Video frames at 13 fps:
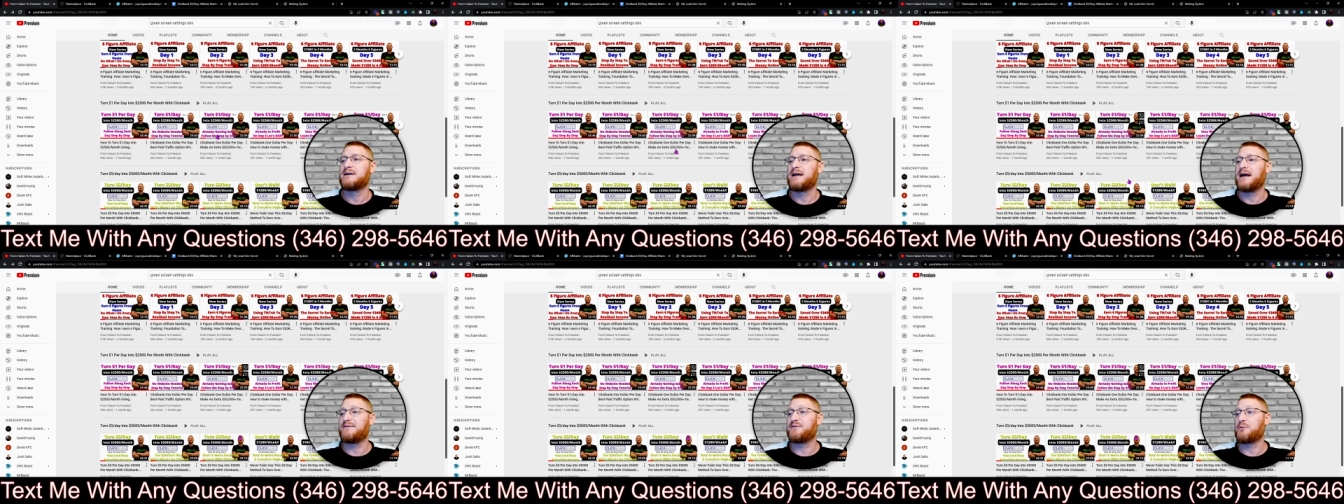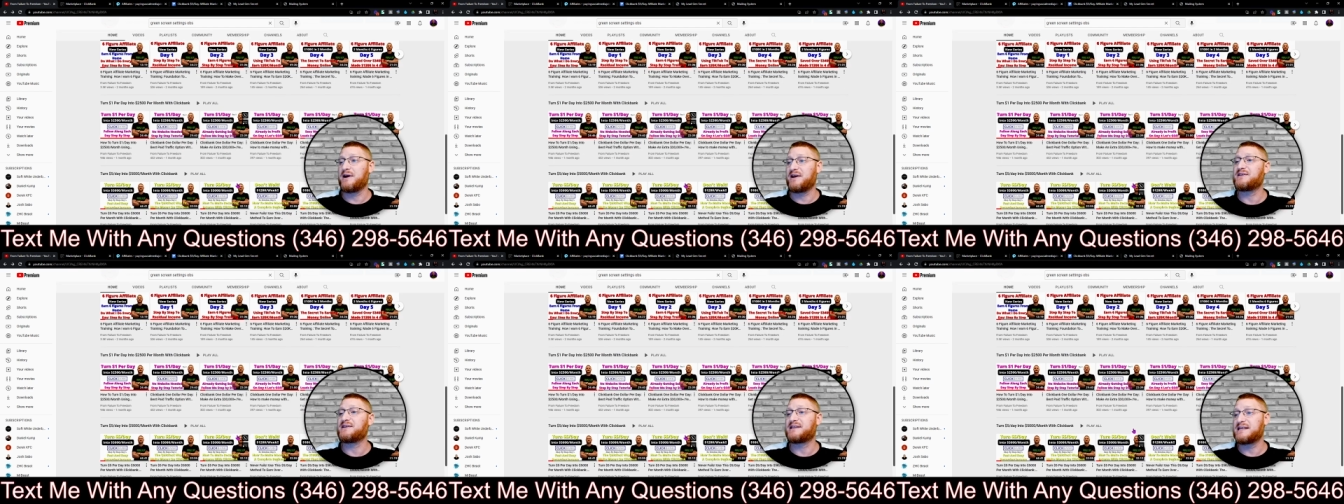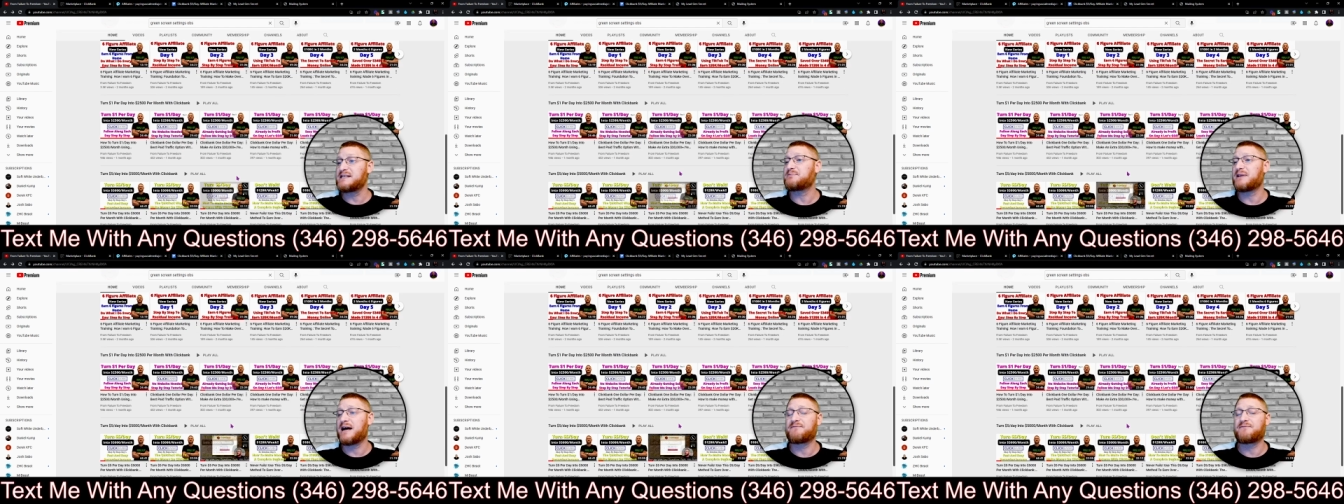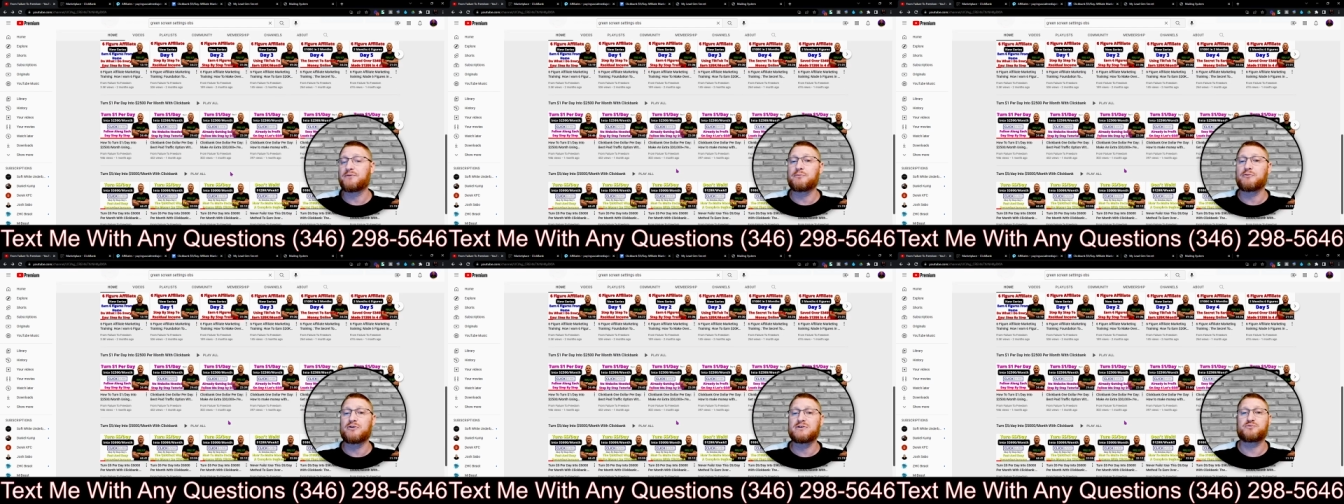And the way that this platform
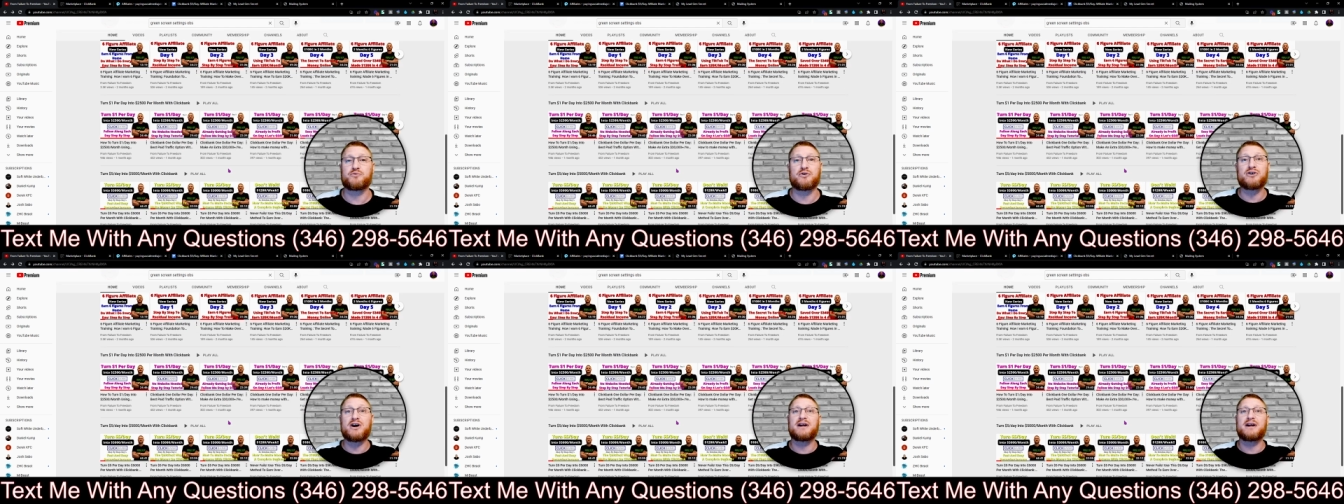works, we're not